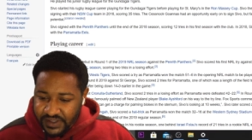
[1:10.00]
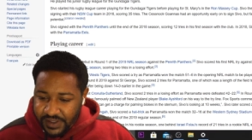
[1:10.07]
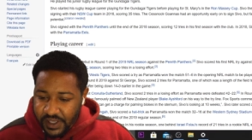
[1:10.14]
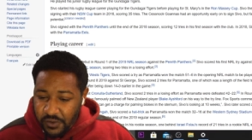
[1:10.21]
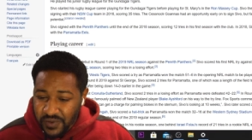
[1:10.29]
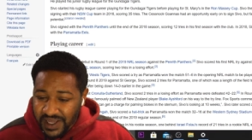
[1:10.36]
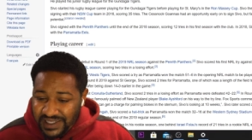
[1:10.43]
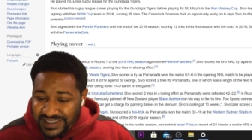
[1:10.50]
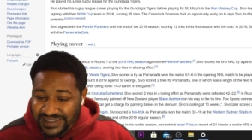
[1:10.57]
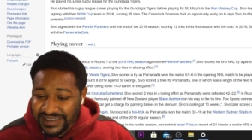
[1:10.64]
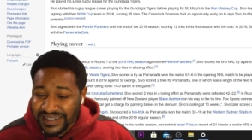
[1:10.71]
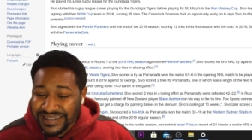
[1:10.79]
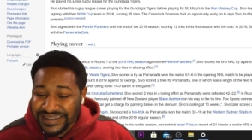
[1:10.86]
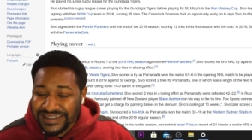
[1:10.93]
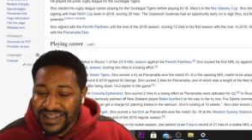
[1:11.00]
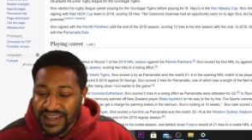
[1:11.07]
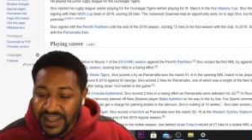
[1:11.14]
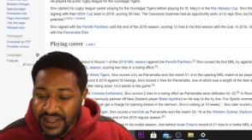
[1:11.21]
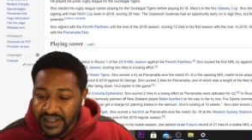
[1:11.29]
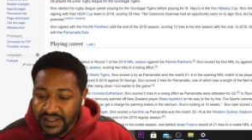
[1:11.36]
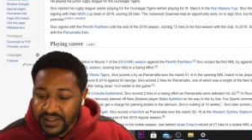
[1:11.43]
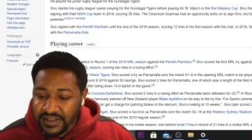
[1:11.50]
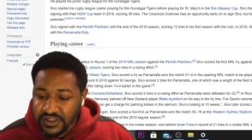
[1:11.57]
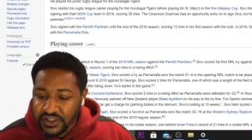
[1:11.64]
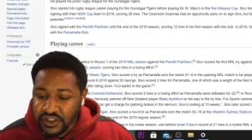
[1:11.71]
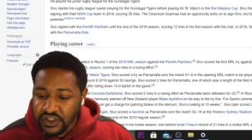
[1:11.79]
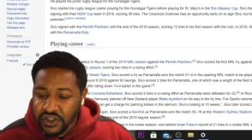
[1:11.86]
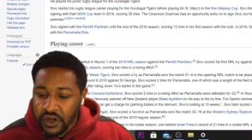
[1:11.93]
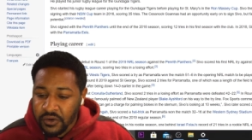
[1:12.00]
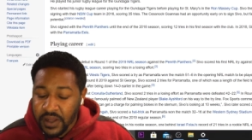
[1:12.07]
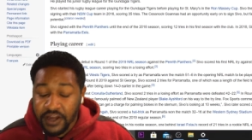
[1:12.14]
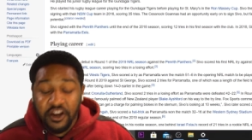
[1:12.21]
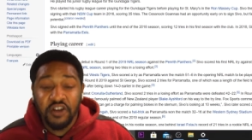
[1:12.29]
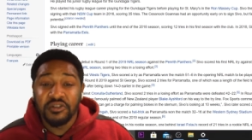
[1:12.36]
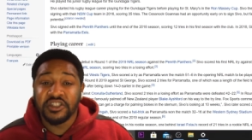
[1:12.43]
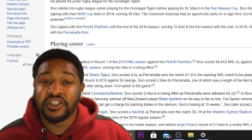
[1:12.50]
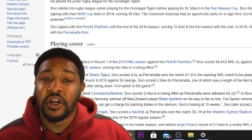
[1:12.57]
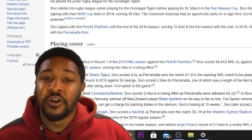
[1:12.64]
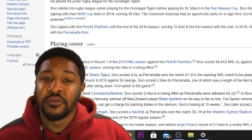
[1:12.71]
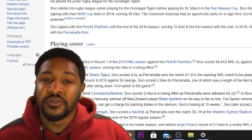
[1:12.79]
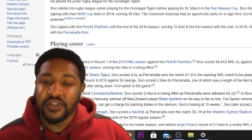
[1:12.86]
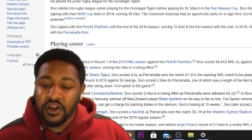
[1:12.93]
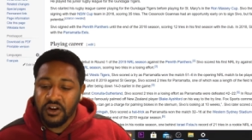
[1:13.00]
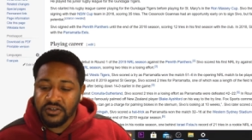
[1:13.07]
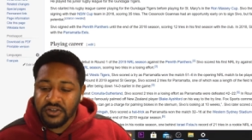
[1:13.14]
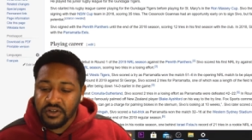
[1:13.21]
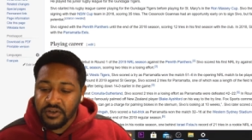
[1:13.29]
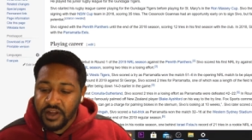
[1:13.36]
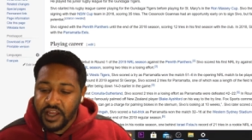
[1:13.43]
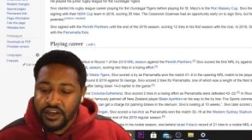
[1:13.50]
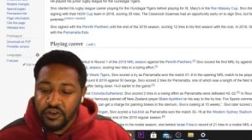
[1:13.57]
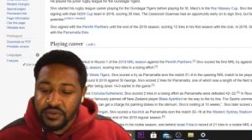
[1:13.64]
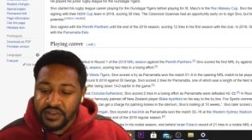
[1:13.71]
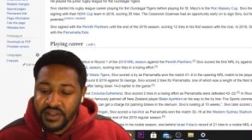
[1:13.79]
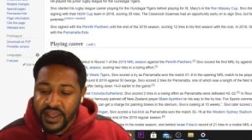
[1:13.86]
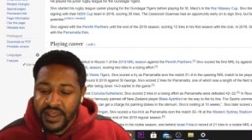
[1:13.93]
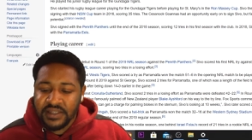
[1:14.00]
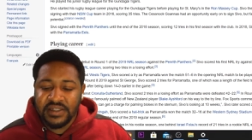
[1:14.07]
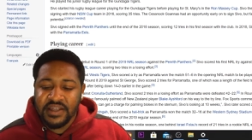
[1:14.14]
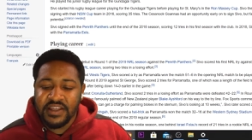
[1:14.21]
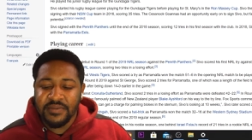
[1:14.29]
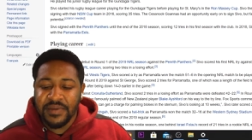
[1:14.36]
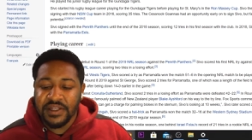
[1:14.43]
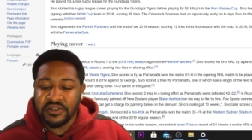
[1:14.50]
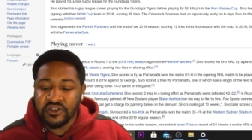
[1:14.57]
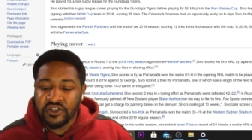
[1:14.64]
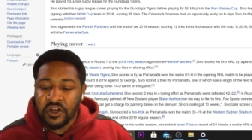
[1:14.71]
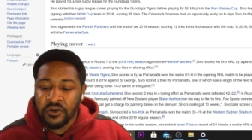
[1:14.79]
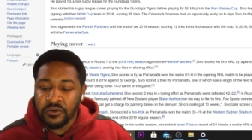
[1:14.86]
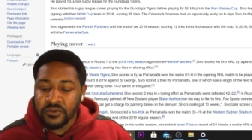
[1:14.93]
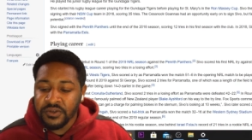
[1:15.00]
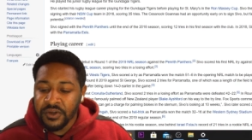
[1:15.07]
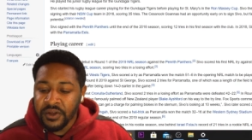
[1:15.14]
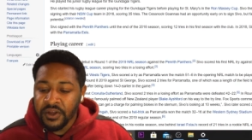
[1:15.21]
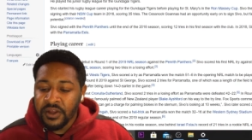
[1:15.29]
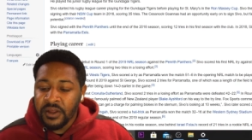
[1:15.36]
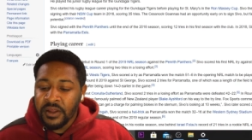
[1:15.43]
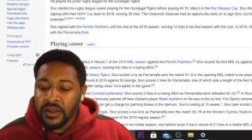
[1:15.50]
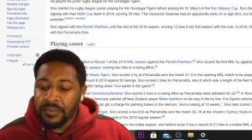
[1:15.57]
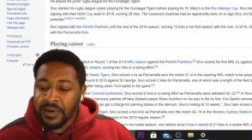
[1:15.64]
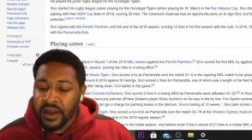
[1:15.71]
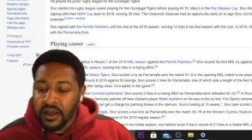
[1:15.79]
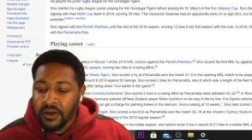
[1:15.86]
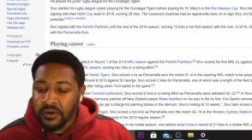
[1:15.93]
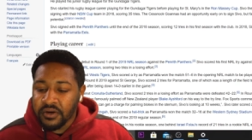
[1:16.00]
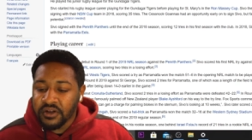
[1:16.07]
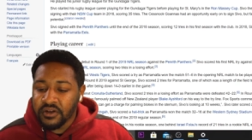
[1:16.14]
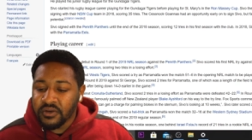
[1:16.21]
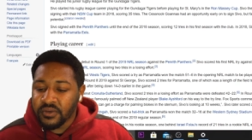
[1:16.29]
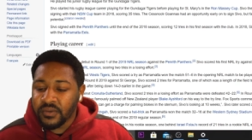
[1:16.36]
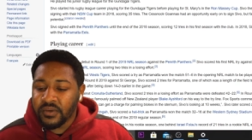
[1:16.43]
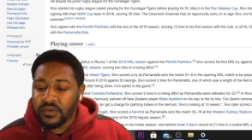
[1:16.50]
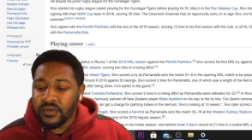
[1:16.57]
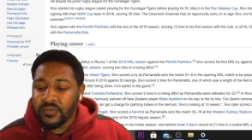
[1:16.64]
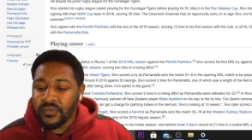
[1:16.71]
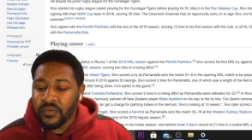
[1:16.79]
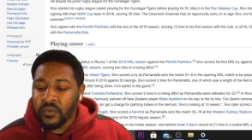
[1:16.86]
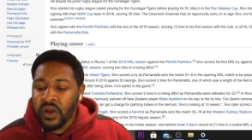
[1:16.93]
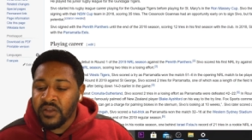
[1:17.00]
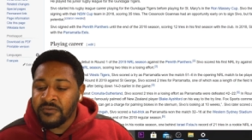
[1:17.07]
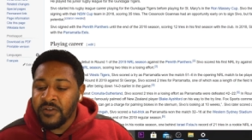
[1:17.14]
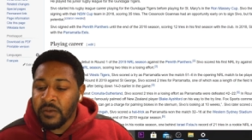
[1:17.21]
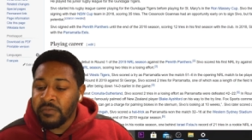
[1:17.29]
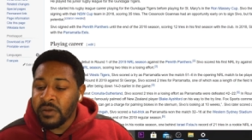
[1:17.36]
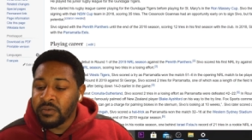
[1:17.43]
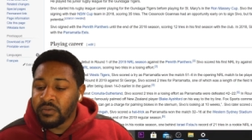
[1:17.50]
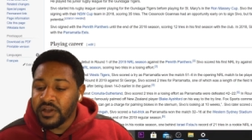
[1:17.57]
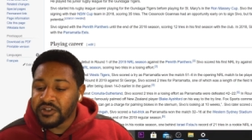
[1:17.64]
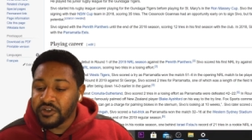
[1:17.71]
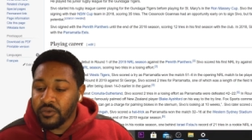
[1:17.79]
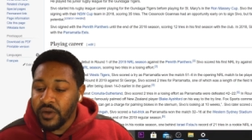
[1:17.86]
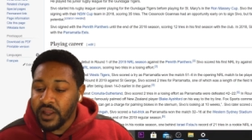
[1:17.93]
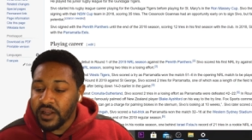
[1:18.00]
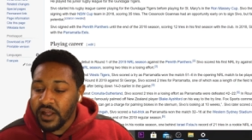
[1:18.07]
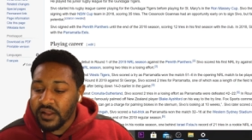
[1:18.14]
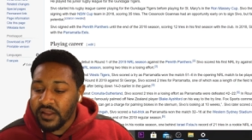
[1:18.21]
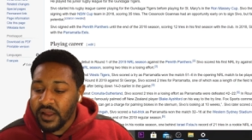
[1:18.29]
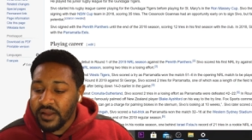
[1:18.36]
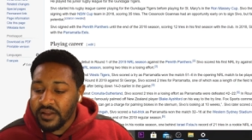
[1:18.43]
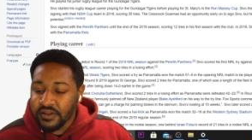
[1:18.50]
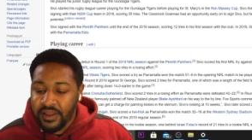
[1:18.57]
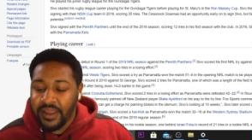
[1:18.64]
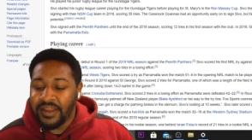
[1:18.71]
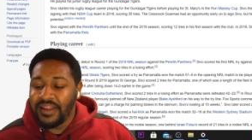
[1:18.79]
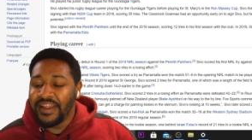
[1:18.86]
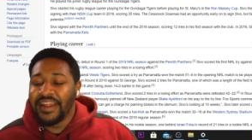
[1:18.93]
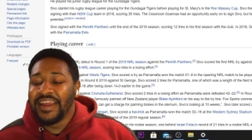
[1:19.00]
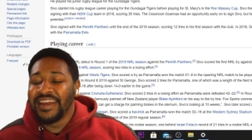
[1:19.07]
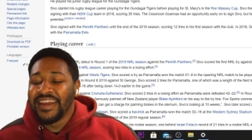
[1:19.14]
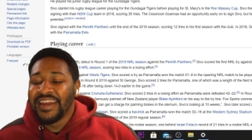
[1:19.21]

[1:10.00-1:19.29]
He weighs 16 stone. I know what stones are, so I know what the ST means stones. But I don't know why the fuck people measure weight like that.